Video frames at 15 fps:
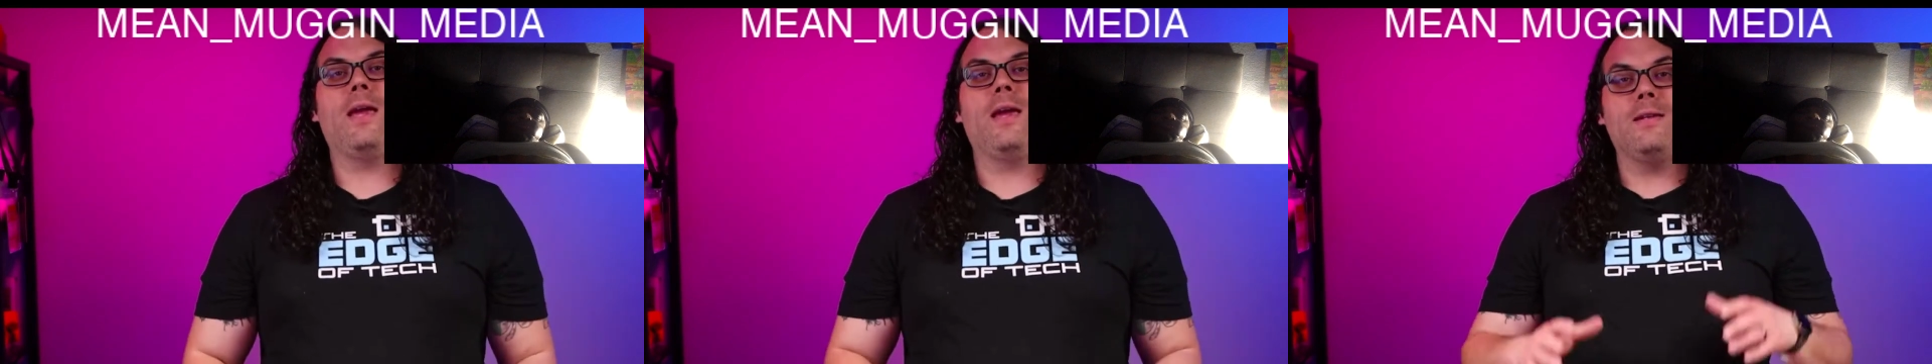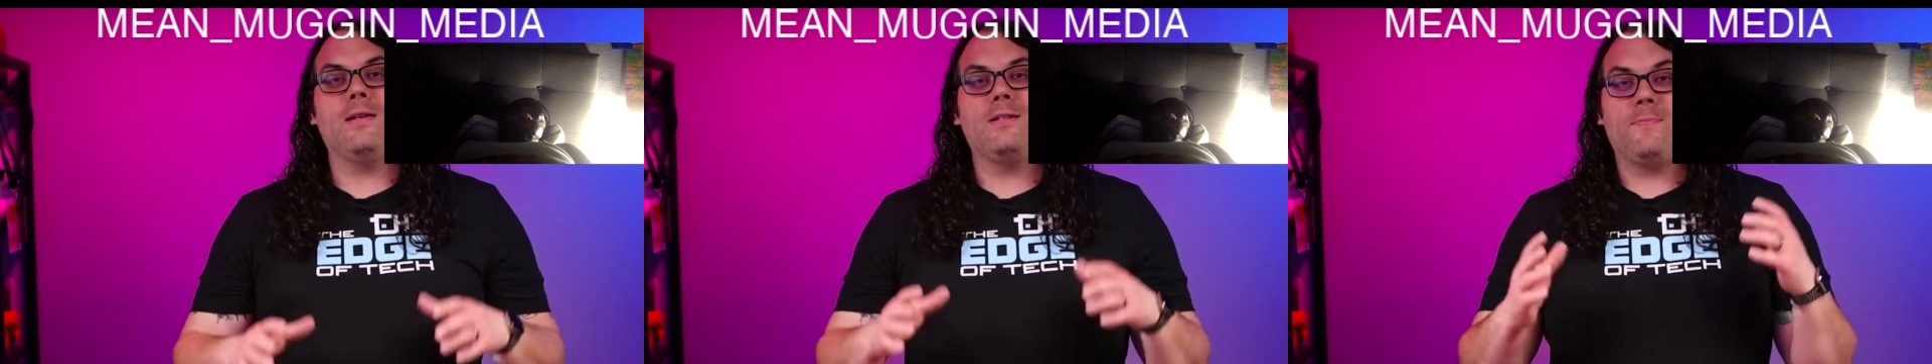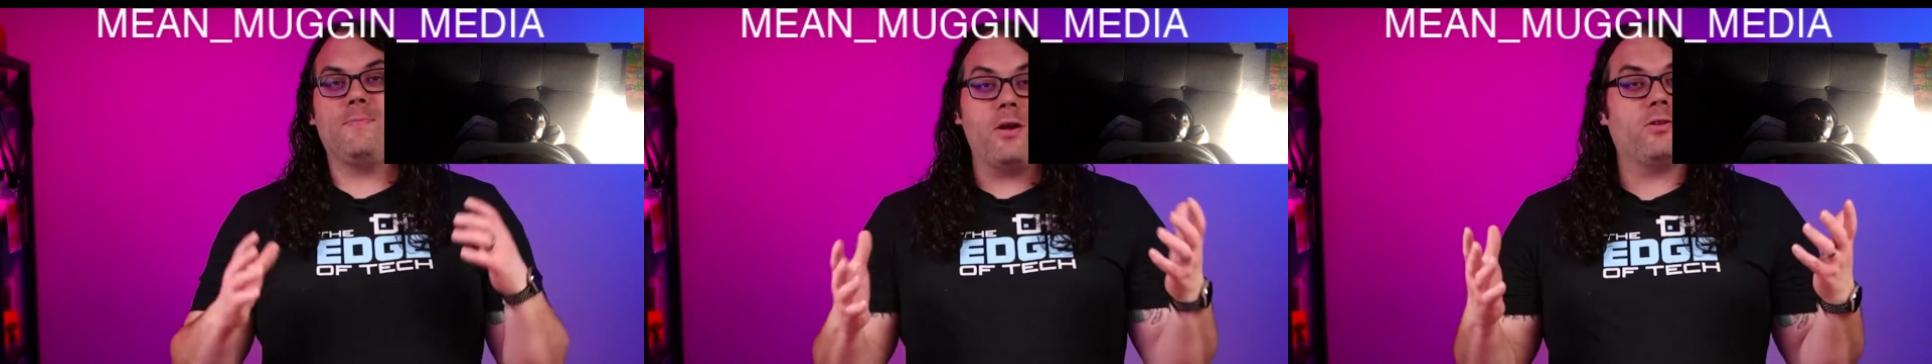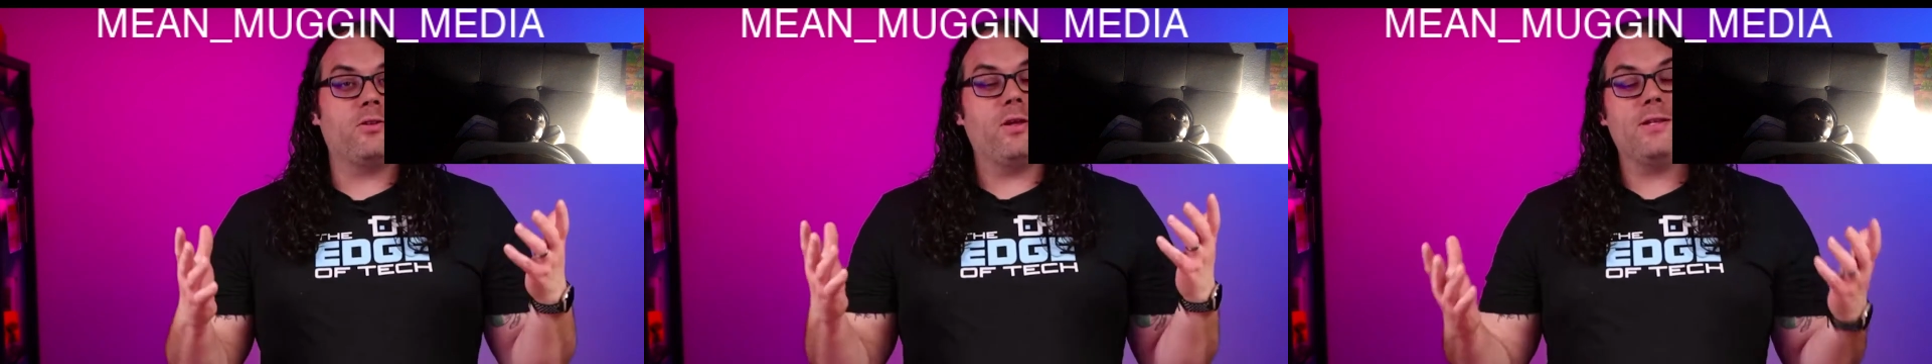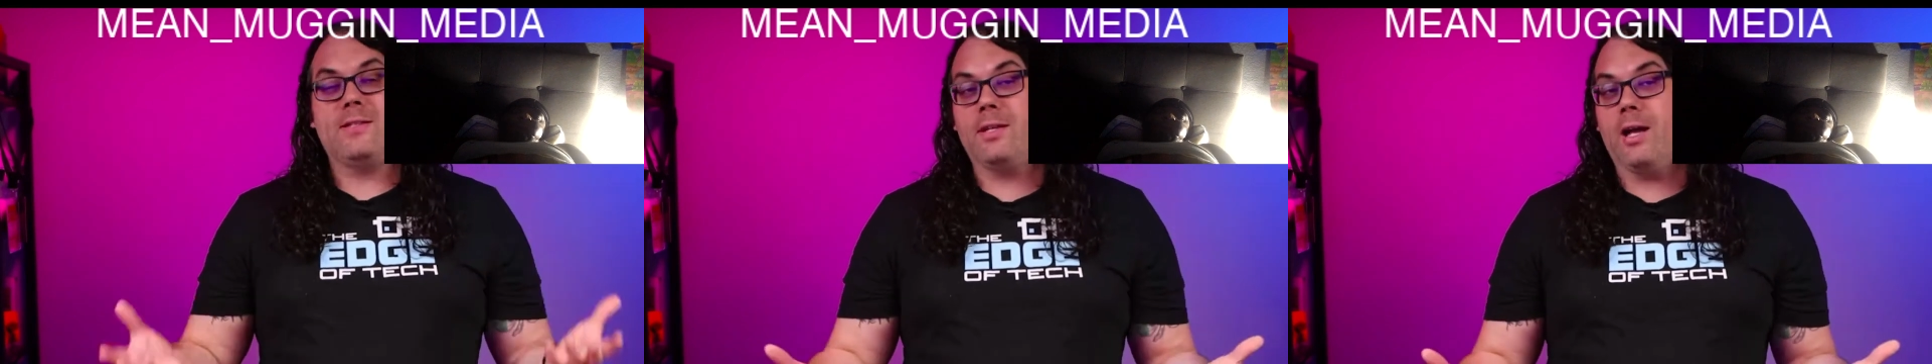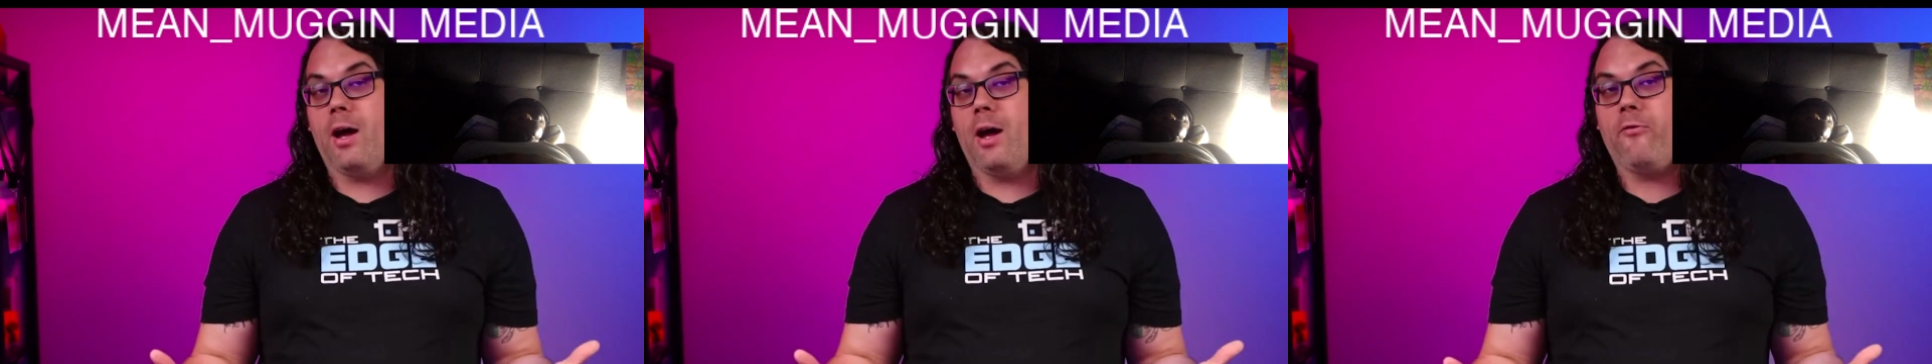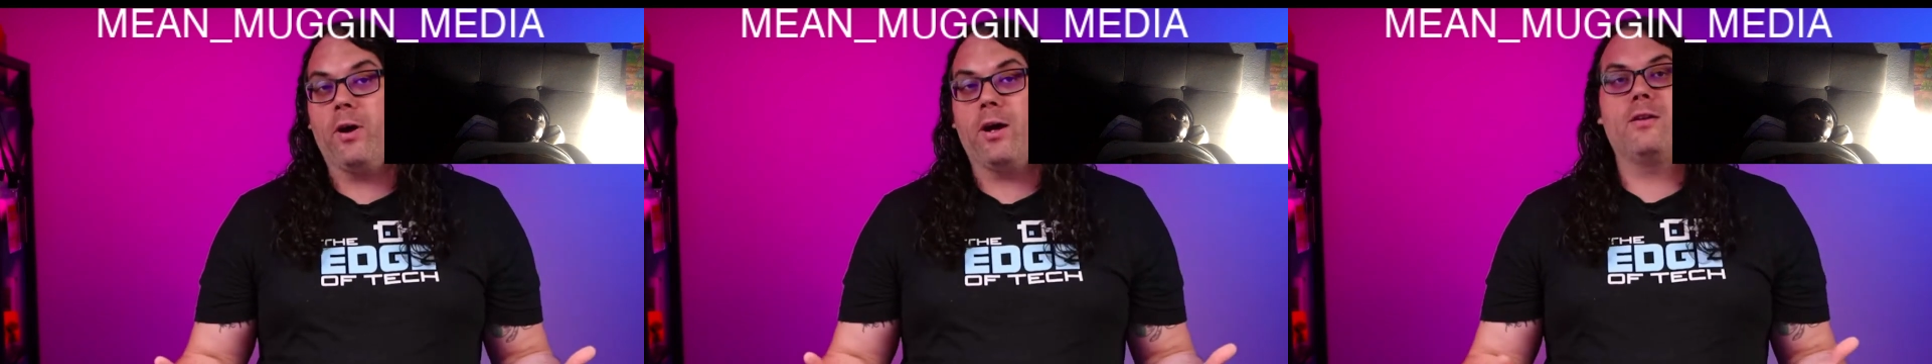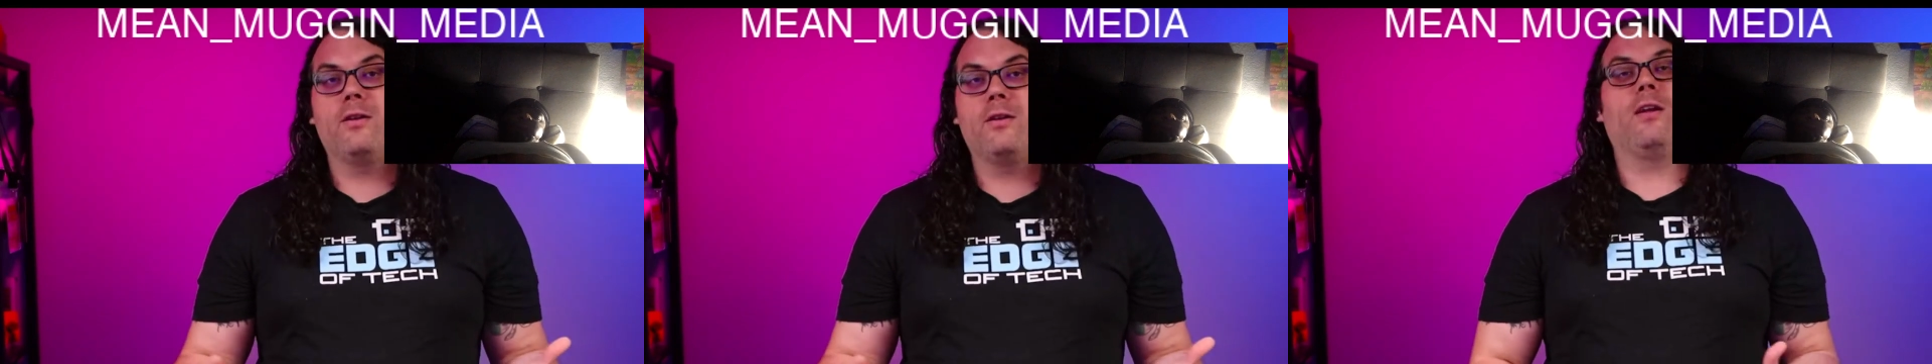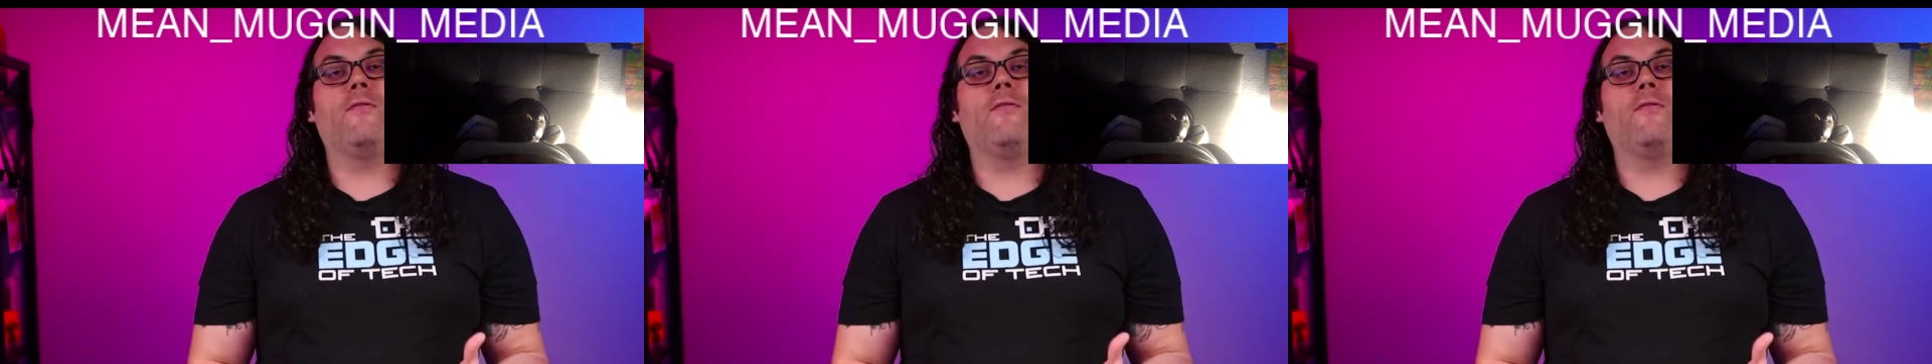a specialized software to